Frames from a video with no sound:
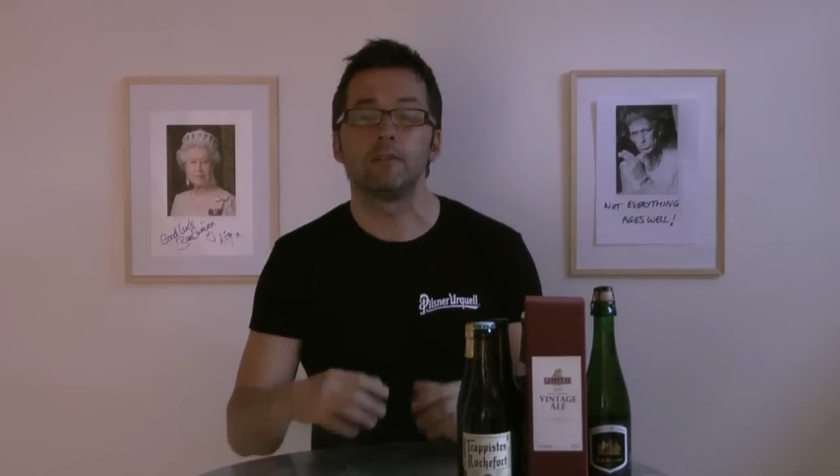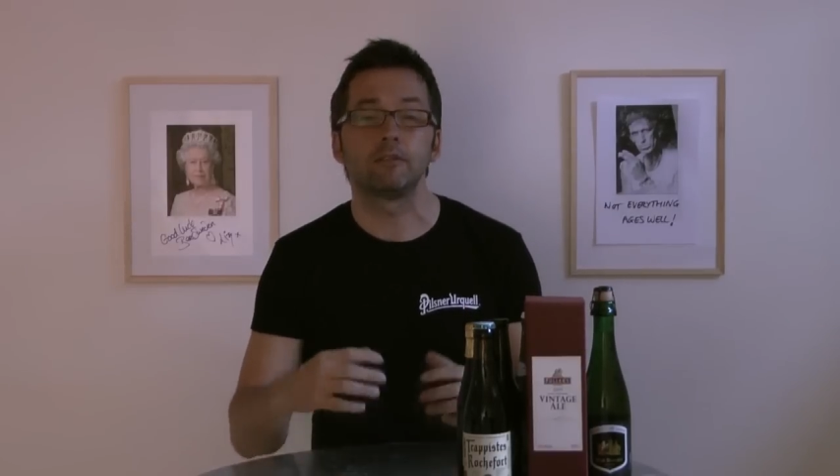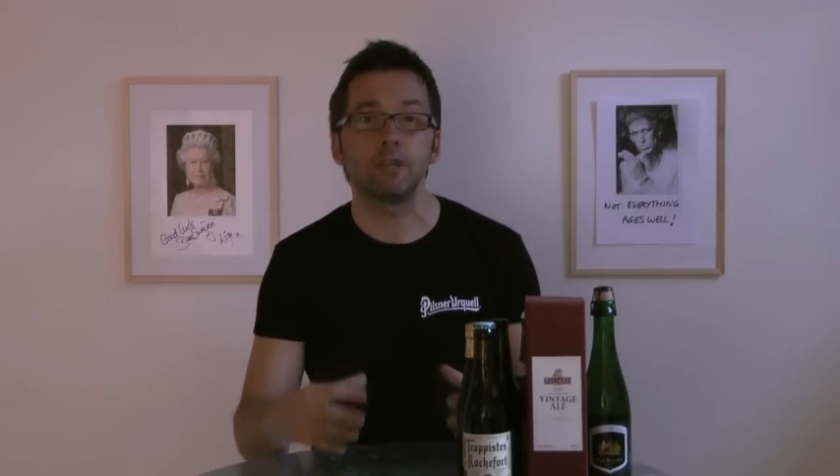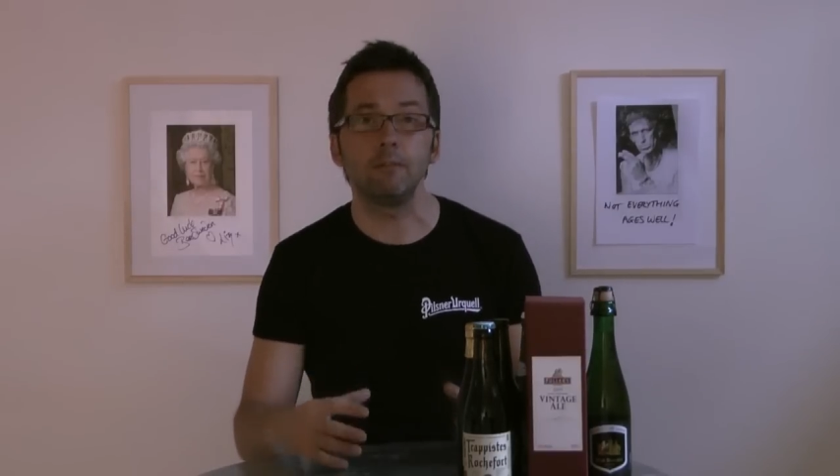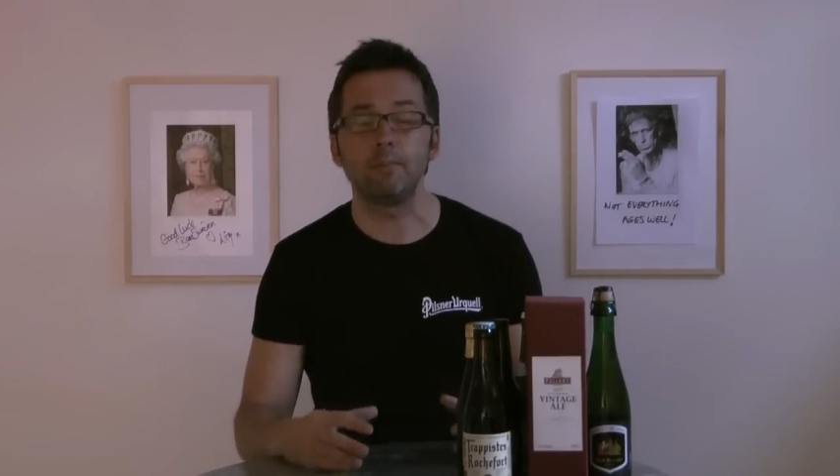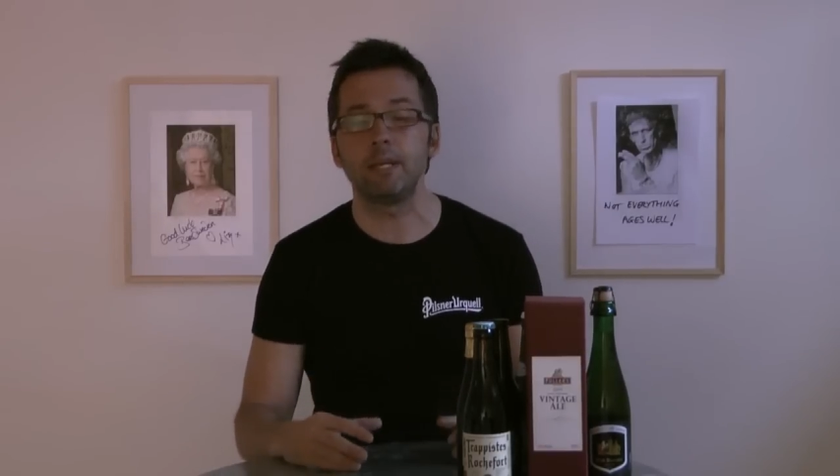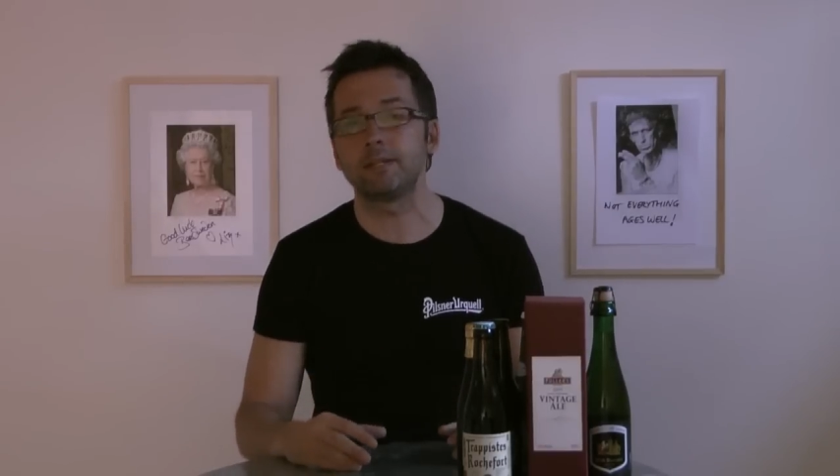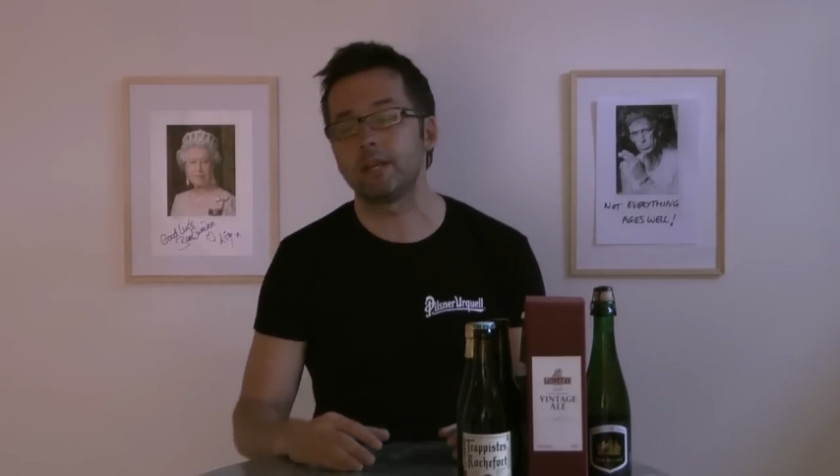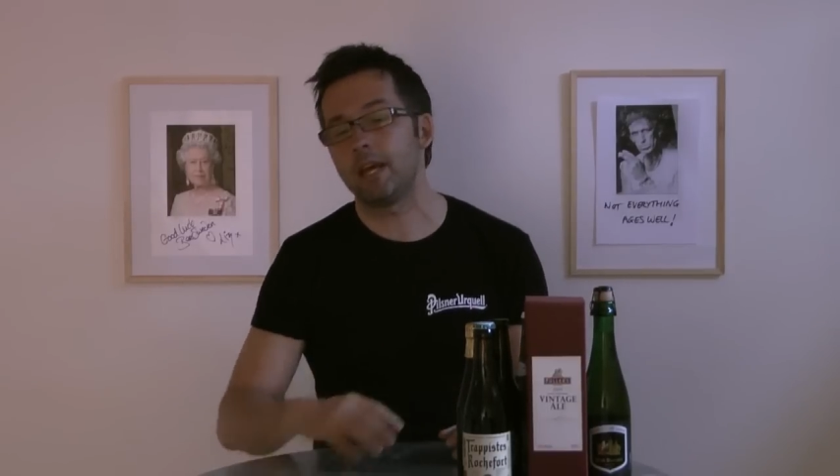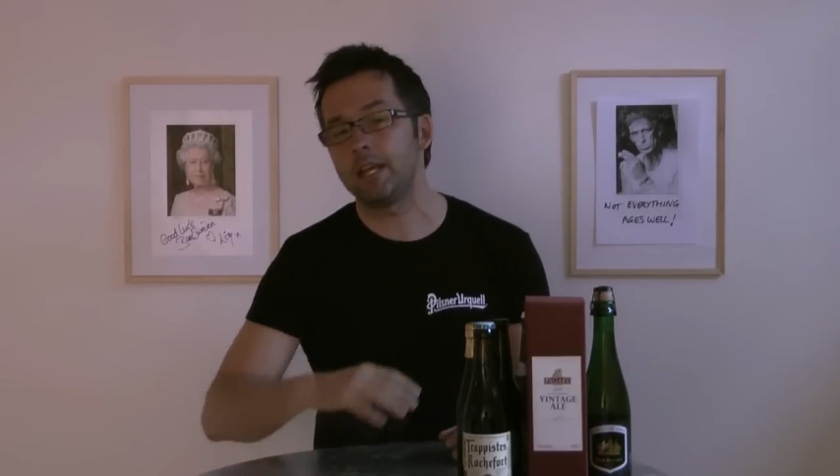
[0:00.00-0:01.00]
There are some
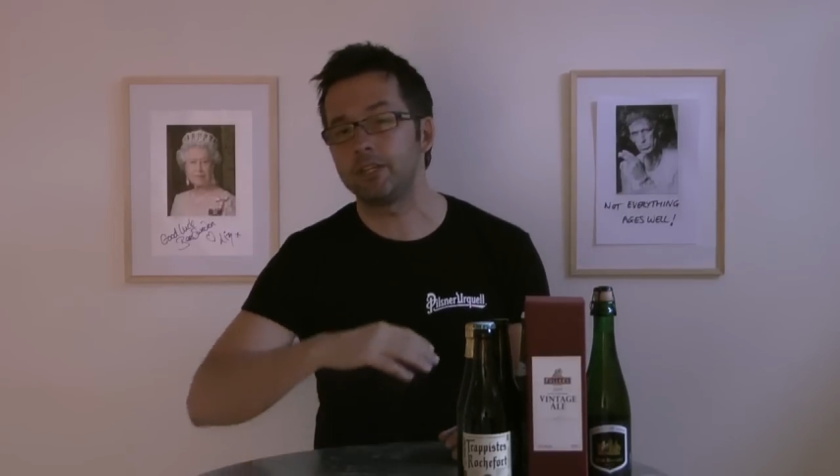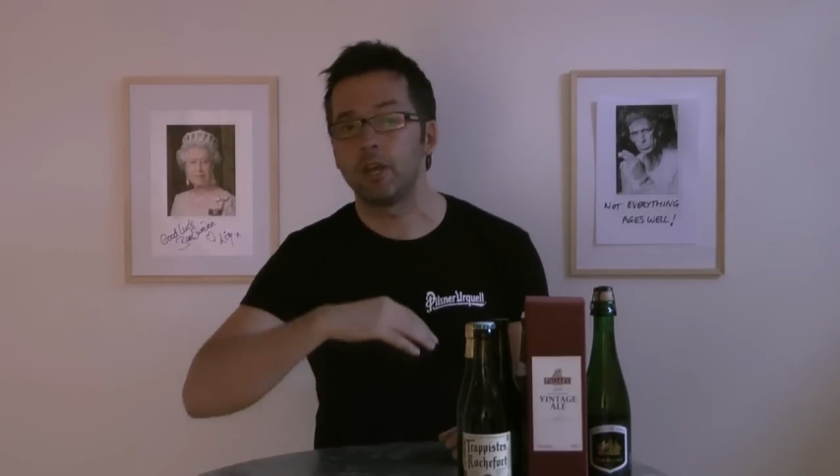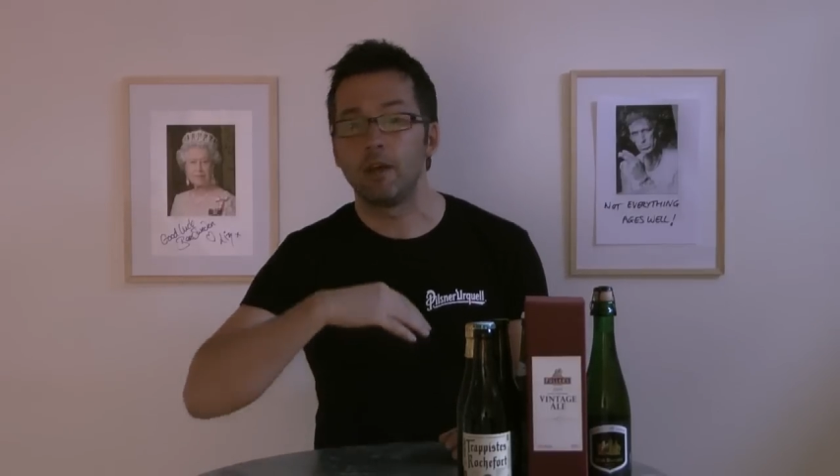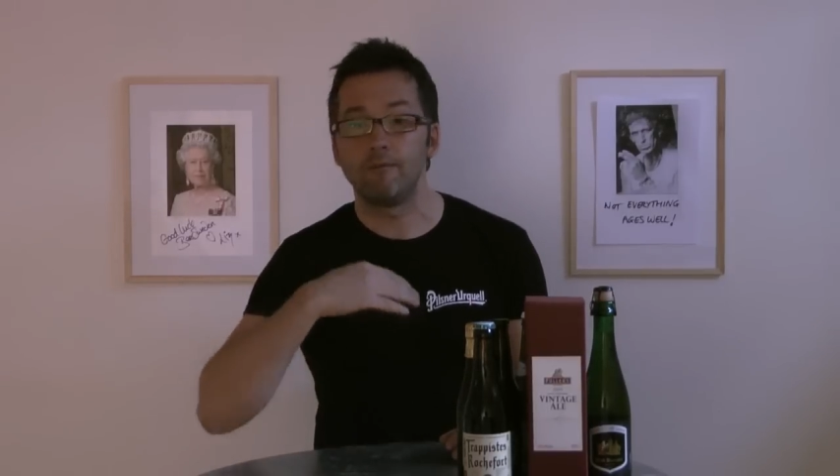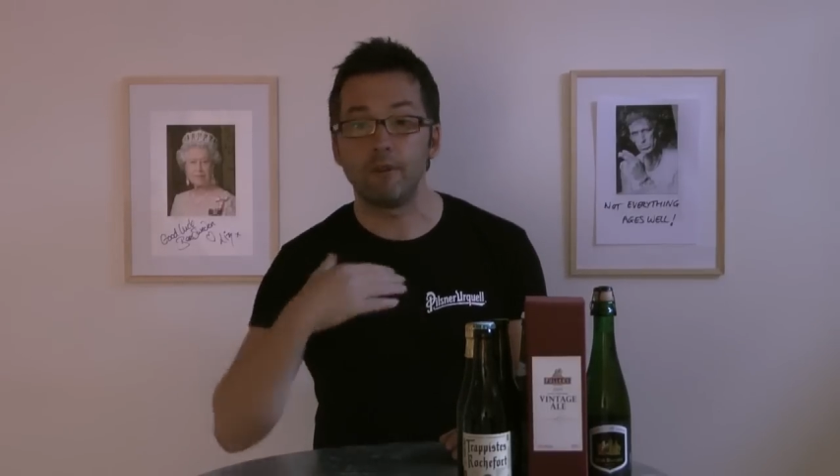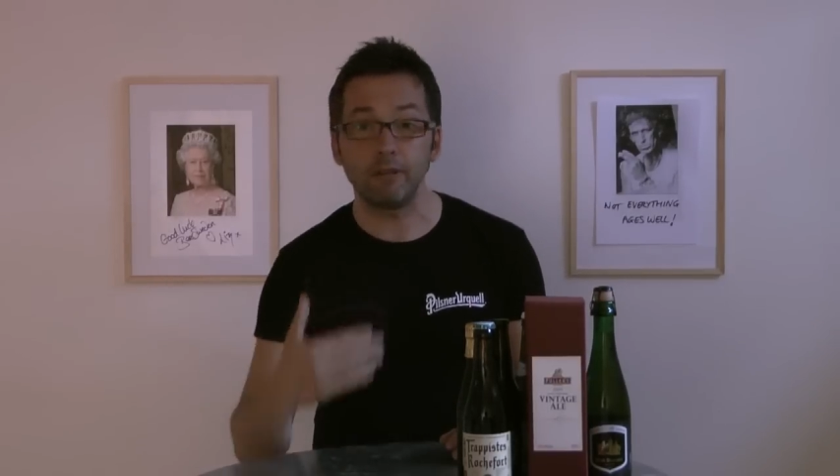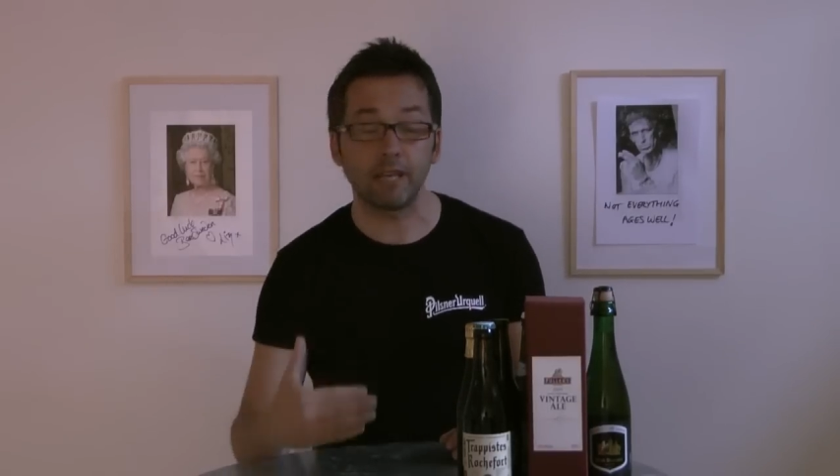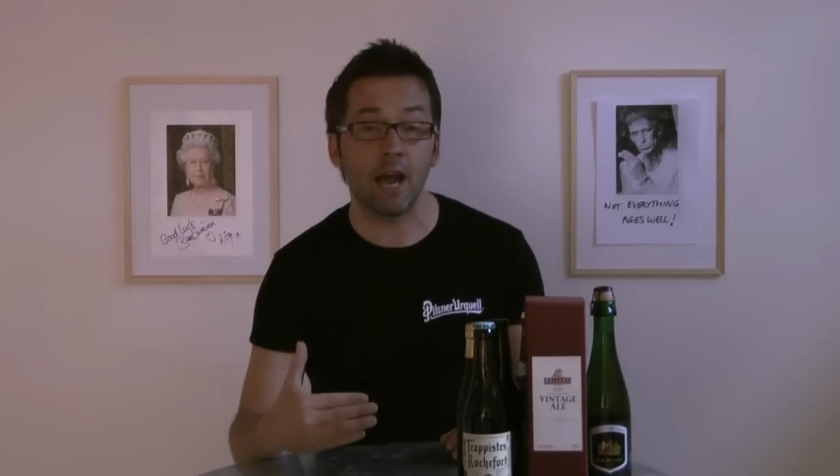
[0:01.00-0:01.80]
beers that age very